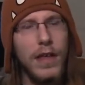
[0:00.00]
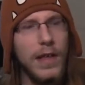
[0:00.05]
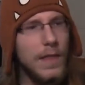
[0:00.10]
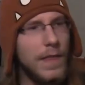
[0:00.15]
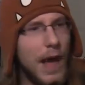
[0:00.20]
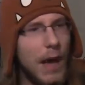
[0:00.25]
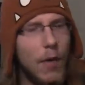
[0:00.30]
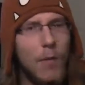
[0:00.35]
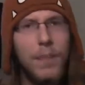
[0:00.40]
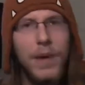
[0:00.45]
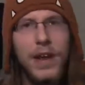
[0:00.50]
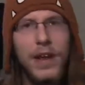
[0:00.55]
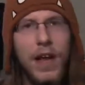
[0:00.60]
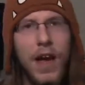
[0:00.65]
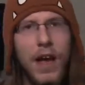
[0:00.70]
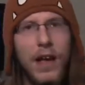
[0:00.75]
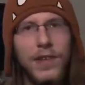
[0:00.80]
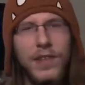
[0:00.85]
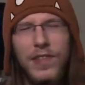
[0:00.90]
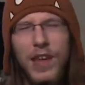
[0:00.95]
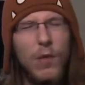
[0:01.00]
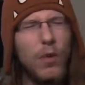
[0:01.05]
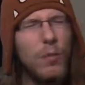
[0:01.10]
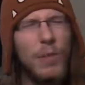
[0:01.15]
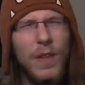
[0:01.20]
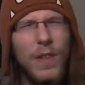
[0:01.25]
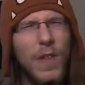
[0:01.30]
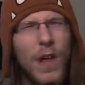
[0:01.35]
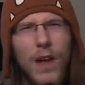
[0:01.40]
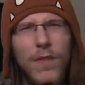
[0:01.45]
That would be nice. That would
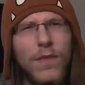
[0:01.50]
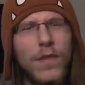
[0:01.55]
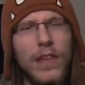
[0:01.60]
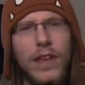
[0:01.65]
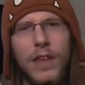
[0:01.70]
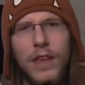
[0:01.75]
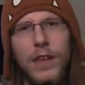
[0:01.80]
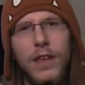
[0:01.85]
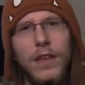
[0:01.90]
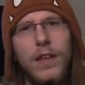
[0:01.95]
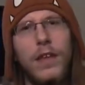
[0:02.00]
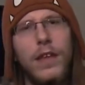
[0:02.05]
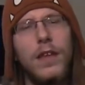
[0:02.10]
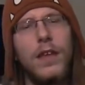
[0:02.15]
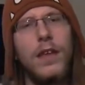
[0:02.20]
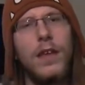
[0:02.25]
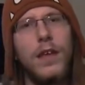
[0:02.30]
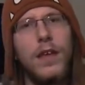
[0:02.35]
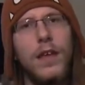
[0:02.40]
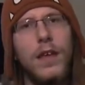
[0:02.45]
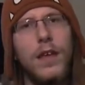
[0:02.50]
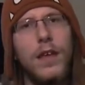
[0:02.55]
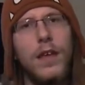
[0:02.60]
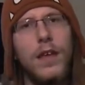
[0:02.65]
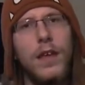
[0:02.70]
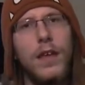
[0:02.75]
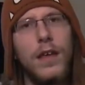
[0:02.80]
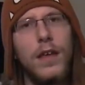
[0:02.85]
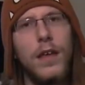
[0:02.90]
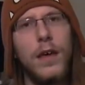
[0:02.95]
be lovely.
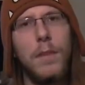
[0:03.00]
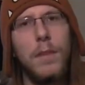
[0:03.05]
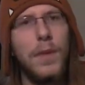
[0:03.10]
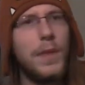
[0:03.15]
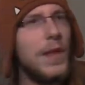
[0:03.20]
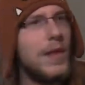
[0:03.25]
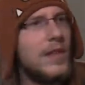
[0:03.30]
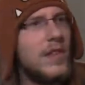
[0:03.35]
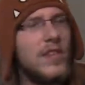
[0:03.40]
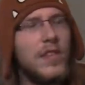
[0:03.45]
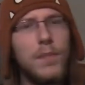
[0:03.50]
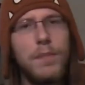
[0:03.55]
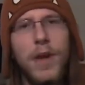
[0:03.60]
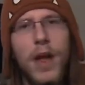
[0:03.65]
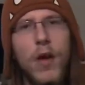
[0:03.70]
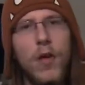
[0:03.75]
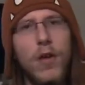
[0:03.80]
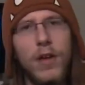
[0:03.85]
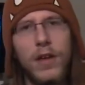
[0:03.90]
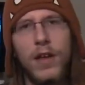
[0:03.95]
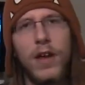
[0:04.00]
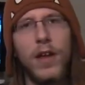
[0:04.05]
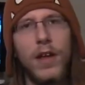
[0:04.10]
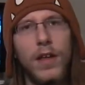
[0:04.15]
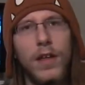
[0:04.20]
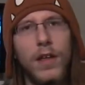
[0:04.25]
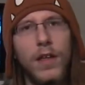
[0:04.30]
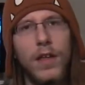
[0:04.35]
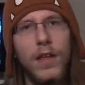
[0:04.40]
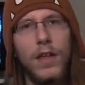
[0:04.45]
But this is America.
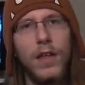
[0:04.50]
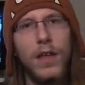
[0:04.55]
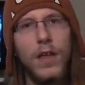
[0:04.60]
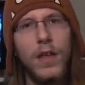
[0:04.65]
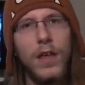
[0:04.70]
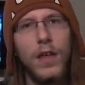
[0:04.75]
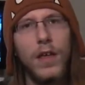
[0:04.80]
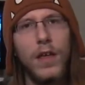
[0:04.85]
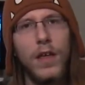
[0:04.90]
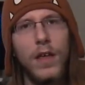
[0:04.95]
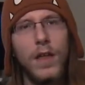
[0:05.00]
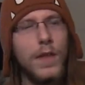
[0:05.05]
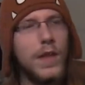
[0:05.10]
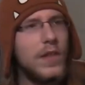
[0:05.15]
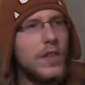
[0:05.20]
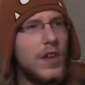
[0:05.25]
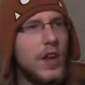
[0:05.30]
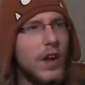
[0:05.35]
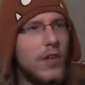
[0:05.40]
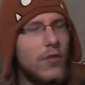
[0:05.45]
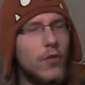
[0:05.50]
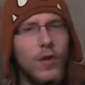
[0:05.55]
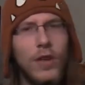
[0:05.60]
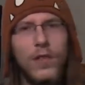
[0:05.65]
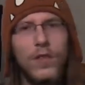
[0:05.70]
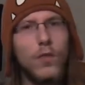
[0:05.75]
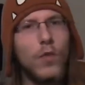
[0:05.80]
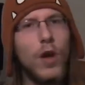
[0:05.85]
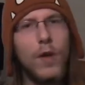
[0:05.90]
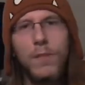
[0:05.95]
This country
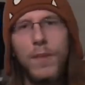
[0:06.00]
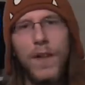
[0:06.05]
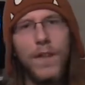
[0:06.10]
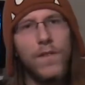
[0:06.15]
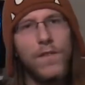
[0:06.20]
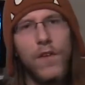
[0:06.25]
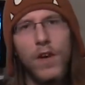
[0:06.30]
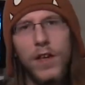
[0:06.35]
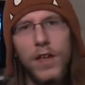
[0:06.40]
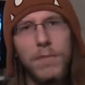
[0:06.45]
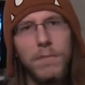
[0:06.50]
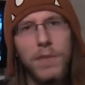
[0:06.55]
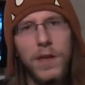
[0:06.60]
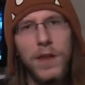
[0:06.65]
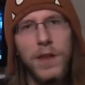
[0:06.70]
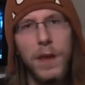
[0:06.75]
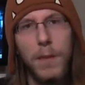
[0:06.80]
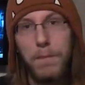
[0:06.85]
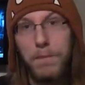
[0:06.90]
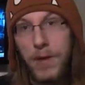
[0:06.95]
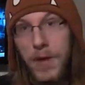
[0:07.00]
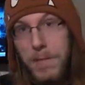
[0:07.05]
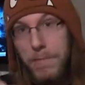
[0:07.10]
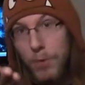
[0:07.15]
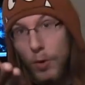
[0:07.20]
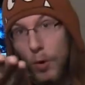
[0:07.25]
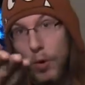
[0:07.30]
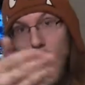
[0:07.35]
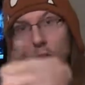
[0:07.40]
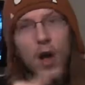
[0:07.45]
is run by the fucking media.
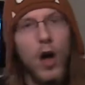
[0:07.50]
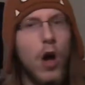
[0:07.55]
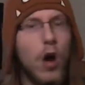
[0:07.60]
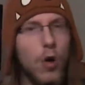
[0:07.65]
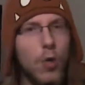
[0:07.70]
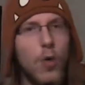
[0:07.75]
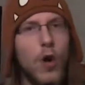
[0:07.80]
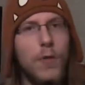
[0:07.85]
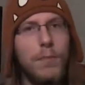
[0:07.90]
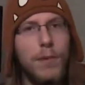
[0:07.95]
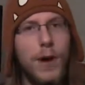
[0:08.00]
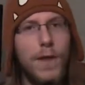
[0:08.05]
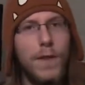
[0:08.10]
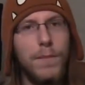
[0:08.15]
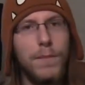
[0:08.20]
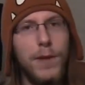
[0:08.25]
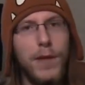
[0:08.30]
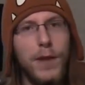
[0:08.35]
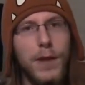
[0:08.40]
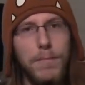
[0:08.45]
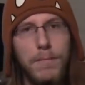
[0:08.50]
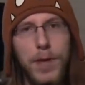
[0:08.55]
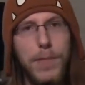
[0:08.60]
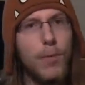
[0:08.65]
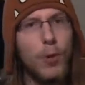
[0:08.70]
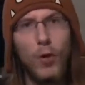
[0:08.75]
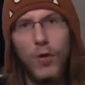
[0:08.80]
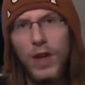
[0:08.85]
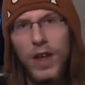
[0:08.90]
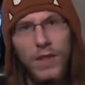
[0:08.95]
People are run by the media.
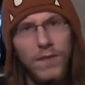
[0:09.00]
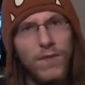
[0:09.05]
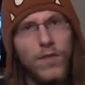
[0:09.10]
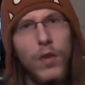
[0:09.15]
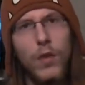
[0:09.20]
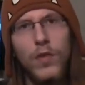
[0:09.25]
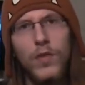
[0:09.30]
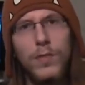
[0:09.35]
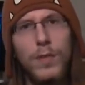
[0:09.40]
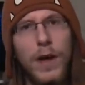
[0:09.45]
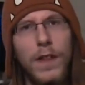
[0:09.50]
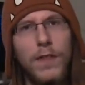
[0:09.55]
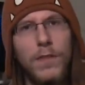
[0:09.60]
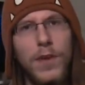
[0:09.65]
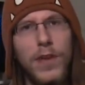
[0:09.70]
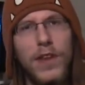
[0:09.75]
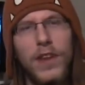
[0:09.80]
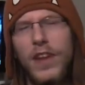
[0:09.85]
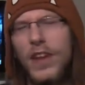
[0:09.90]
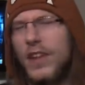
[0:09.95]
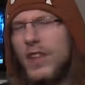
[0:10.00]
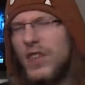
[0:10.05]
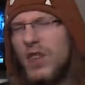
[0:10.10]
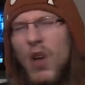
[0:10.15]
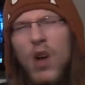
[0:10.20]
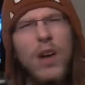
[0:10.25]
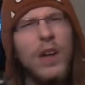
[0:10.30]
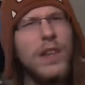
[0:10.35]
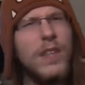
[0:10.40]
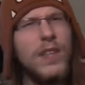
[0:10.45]
People are influenced by the media. And as
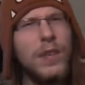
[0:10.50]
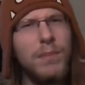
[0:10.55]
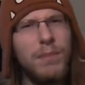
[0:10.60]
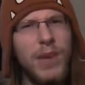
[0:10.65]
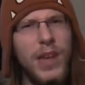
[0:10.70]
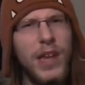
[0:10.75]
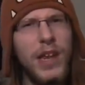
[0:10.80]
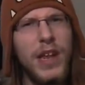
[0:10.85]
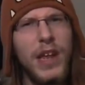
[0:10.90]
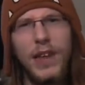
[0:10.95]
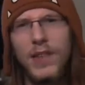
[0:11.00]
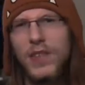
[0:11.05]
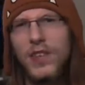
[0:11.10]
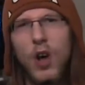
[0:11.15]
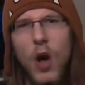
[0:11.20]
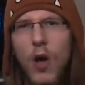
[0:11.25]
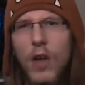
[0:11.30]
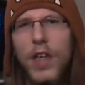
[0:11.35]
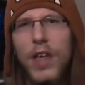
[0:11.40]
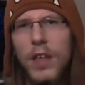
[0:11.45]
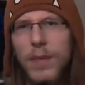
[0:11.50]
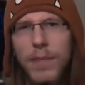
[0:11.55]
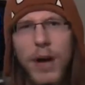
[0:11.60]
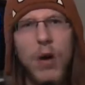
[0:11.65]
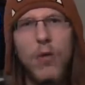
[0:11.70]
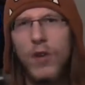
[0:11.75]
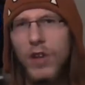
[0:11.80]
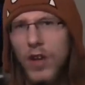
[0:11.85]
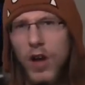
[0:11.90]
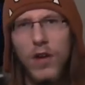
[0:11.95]
long as the media is talking
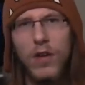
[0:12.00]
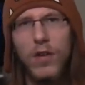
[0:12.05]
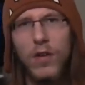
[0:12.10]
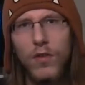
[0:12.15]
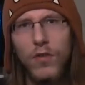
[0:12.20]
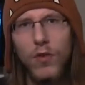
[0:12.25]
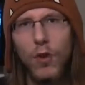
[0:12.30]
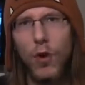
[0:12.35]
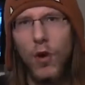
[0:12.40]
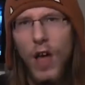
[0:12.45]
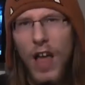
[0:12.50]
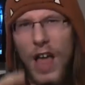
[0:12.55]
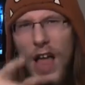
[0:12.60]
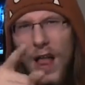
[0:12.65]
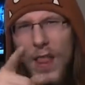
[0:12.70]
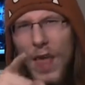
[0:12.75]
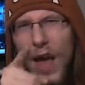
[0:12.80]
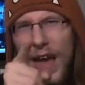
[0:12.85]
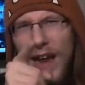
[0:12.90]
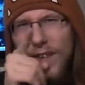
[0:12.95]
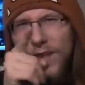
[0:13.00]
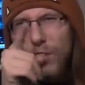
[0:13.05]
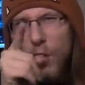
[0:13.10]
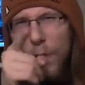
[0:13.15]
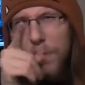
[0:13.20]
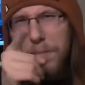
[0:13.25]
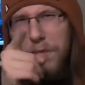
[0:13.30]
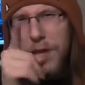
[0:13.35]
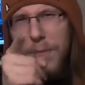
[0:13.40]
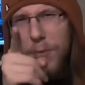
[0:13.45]
about gun control, that is
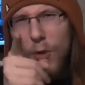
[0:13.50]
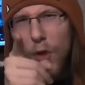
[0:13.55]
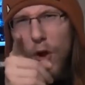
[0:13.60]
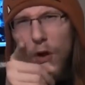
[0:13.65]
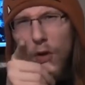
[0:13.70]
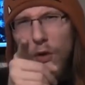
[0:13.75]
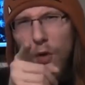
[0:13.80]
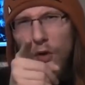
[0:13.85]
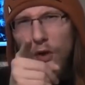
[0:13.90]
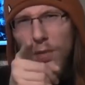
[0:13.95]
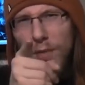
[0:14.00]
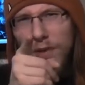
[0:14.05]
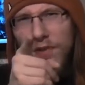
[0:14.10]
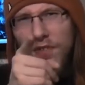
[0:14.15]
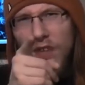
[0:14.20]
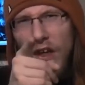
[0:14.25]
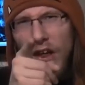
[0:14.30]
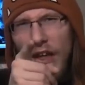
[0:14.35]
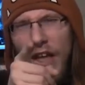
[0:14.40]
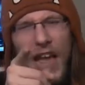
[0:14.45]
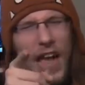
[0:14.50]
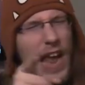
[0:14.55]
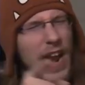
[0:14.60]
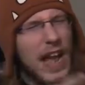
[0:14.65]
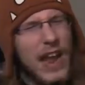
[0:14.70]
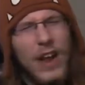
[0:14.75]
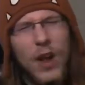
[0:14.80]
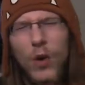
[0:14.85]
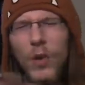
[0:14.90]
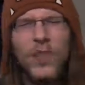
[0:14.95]
what people are going to be saying. And
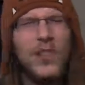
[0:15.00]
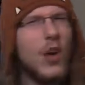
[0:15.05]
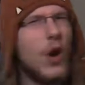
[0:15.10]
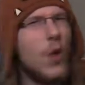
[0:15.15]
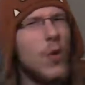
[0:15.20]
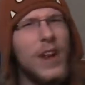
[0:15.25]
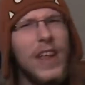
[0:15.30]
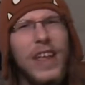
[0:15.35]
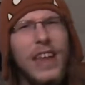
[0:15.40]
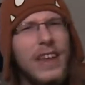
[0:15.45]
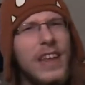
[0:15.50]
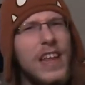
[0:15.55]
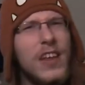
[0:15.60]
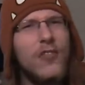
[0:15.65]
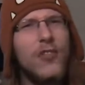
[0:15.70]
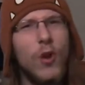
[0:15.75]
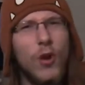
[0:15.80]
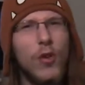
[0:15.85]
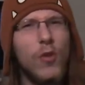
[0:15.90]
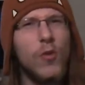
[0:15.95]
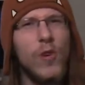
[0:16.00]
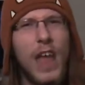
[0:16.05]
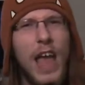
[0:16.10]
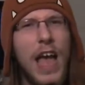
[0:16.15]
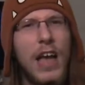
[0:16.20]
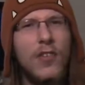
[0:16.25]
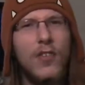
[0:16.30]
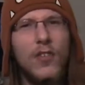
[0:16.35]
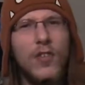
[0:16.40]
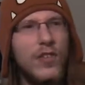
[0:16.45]
I know it's already a knee-jerk
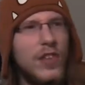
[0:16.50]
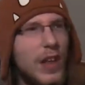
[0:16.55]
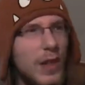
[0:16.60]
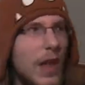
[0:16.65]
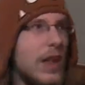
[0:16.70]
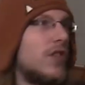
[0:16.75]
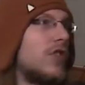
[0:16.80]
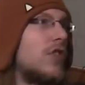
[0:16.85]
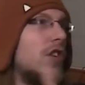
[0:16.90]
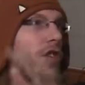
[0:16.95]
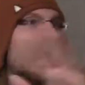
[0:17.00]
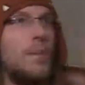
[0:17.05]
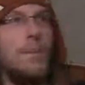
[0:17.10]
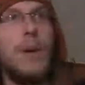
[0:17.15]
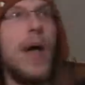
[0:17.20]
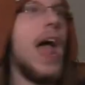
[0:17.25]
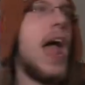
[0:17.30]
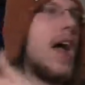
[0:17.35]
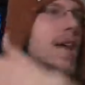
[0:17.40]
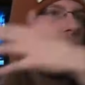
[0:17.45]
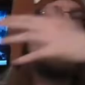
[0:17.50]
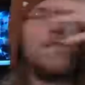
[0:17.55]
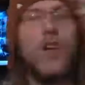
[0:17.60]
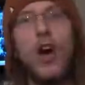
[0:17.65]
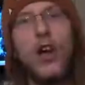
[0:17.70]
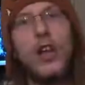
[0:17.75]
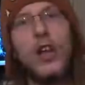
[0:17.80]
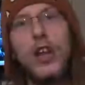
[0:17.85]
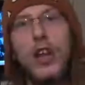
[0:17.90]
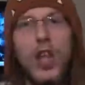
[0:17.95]
reaction to say, let's just ban
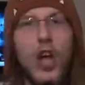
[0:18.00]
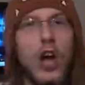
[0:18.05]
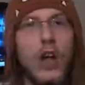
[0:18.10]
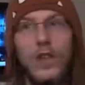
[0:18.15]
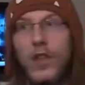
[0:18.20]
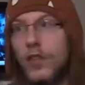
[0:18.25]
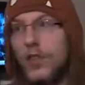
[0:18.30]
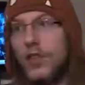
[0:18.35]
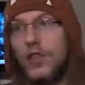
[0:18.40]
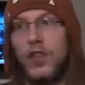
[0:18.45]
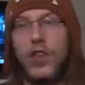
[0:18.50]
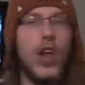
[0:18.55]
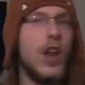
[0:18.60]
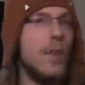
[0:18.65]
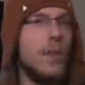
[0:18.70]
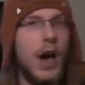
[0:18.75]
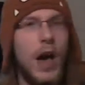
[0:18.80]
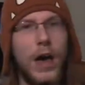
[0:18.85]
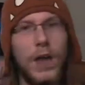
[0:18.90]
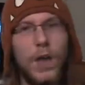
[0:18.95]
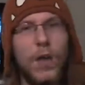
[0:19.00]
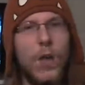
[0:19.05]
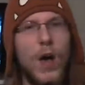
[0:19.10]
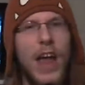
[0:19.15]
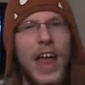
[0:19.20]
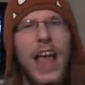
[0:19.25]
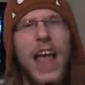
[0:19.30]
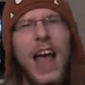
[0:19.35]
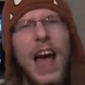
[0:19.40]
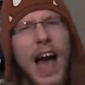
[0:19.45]
fucking guns. Let's just get them out of the
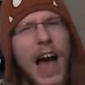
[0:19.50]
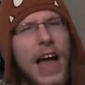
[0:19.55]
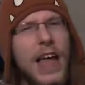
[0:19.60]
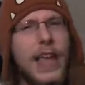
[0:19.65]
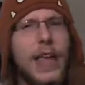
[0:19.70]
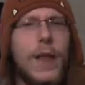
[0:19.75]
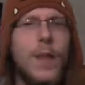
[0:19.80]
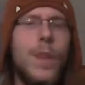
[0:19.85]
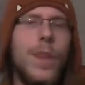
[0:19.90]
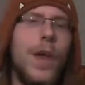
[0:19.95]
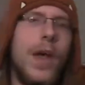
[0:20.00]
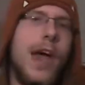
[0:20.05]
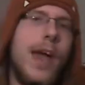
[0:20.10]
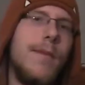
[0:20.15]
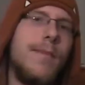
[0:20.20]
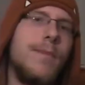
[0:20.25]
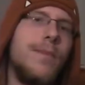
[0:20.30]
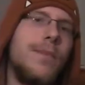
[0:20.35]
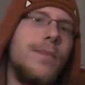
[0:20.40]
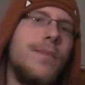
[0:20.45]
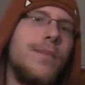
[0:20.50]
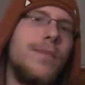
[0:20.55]
way. I get that.